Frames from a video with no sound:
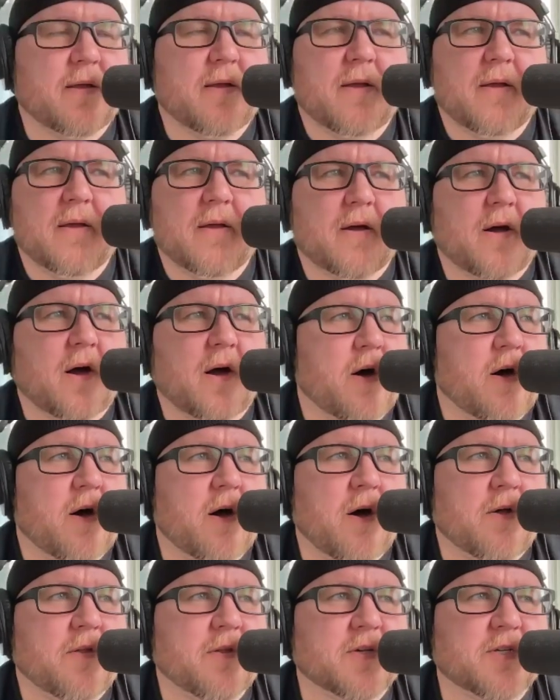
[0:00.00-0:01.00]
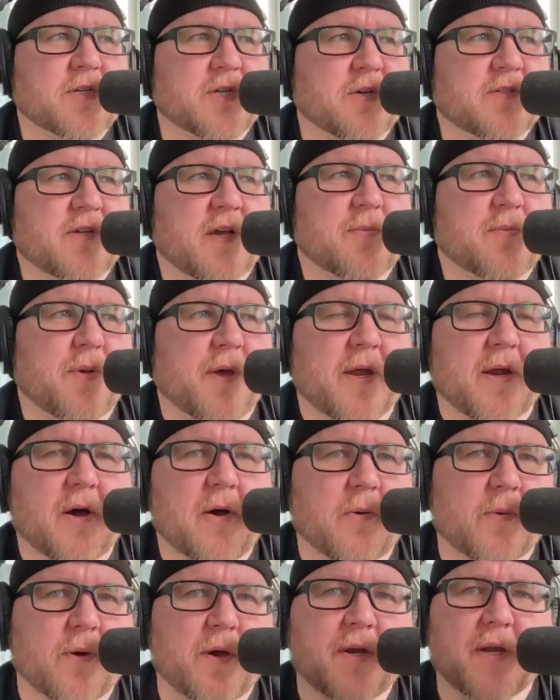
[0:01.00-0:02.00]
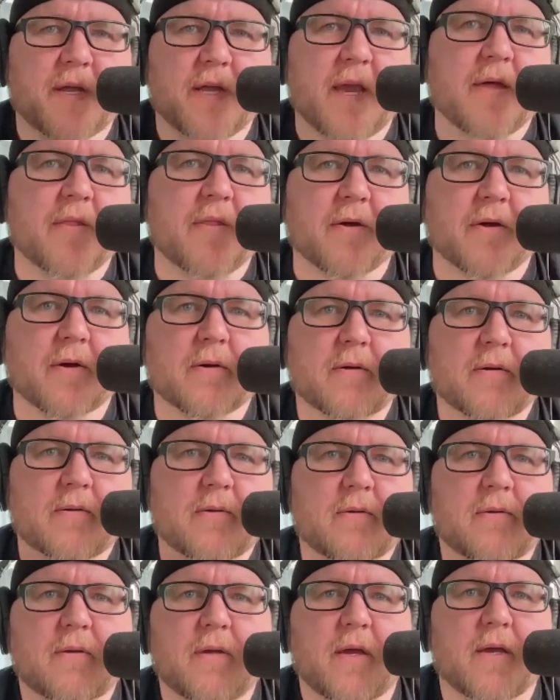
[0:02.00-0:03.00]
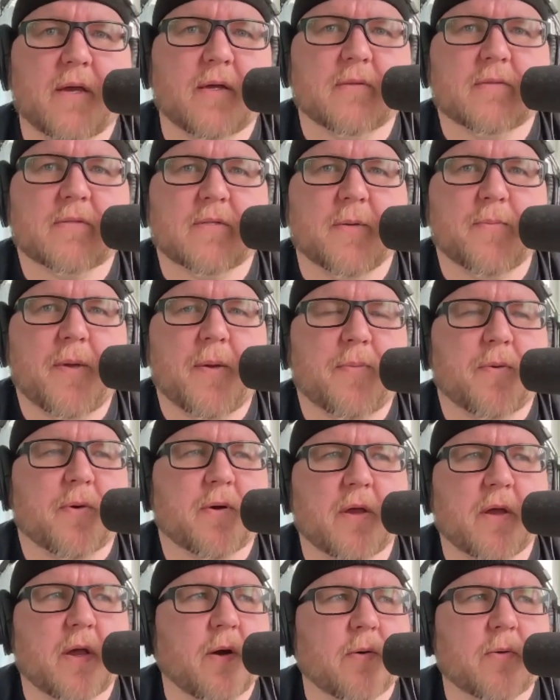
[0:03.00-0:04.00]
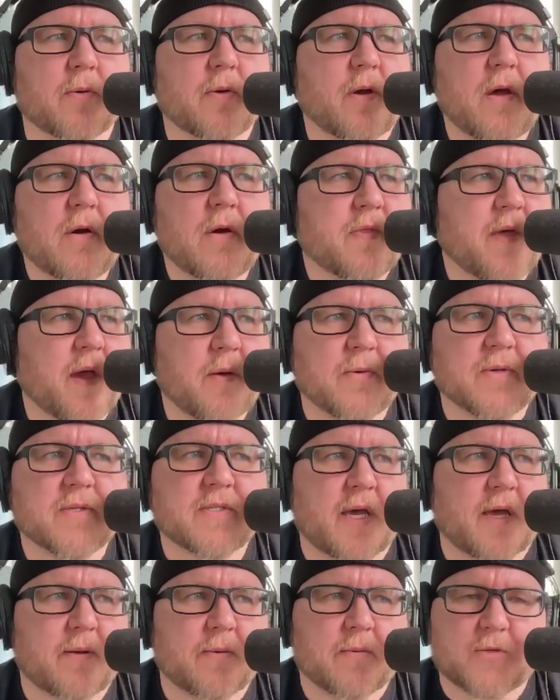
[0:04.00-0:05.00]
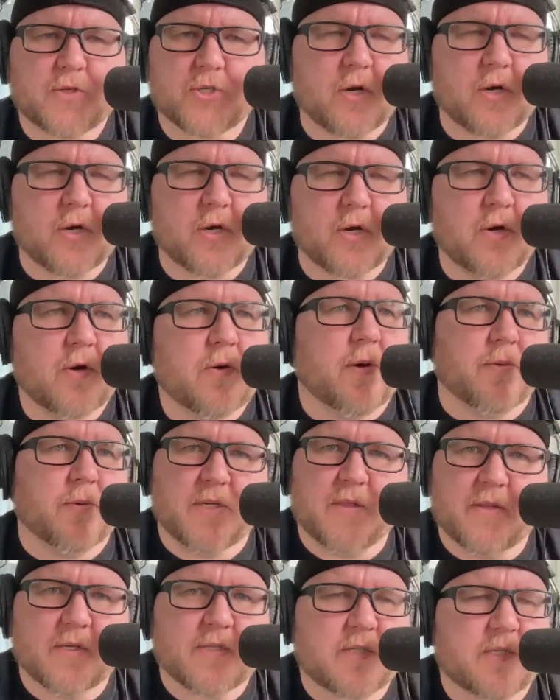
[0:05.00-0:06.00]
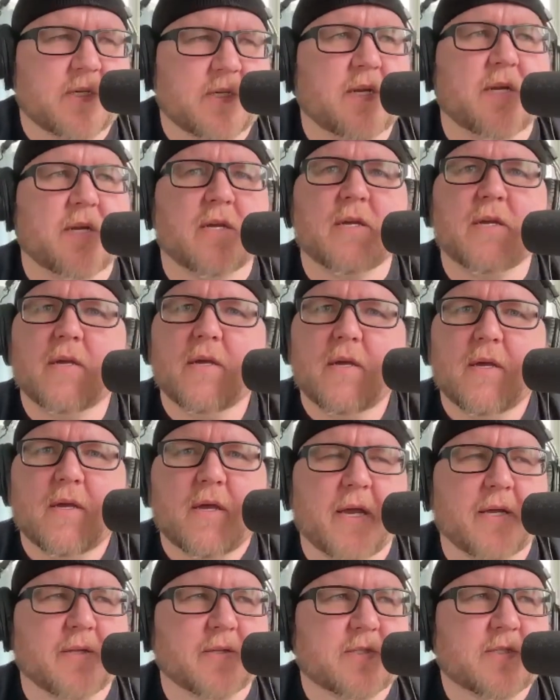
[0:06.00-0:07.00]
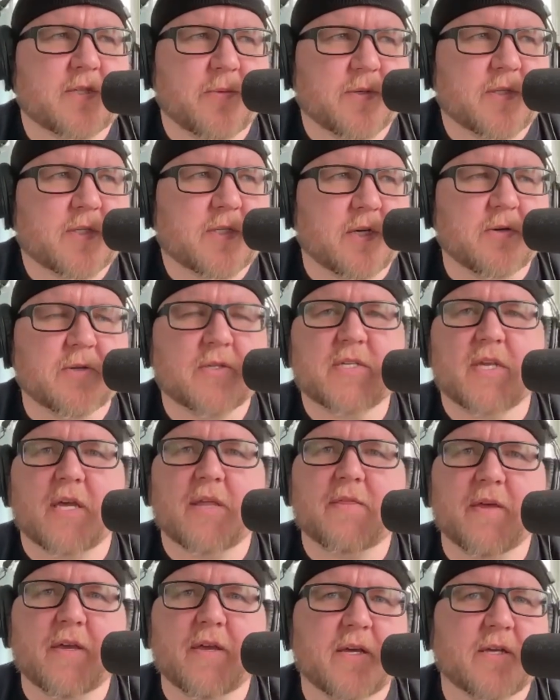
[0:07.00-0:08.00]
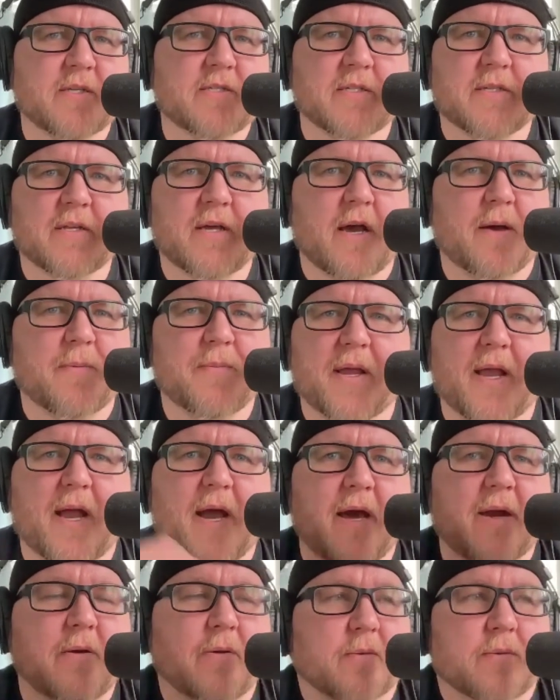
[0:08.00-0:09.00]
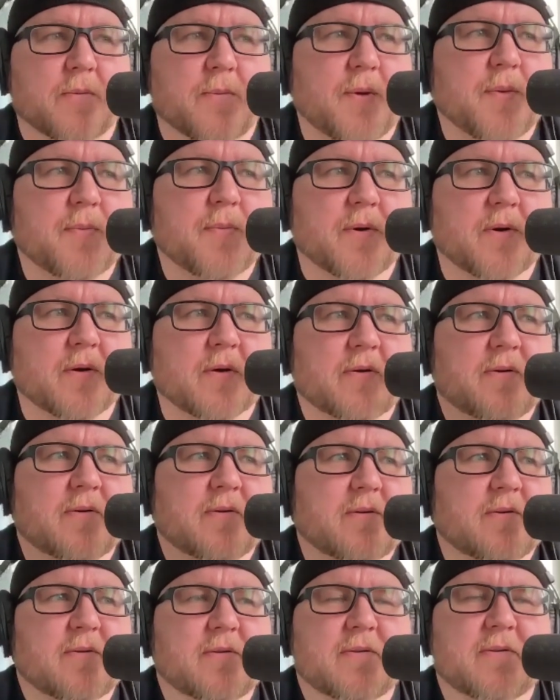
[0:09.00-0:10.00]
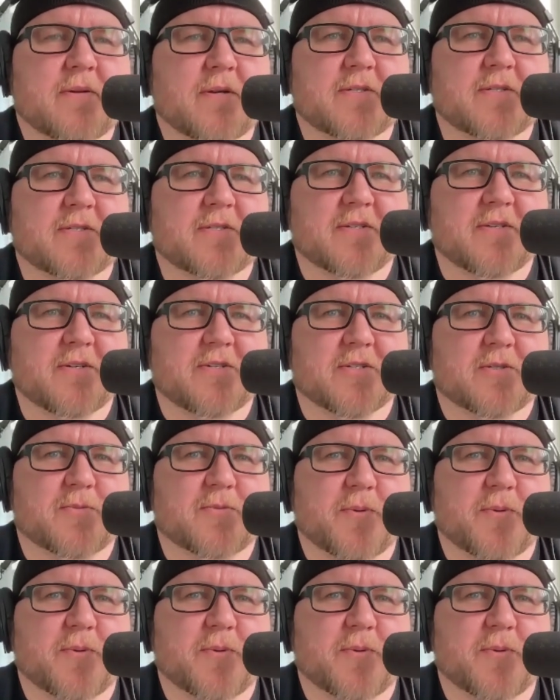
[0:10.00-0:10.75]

way. All the shows I played all run together. And some people can go, no, that was that show. It was in this city, and so said this, and I'm like, I don't remember. It's you just play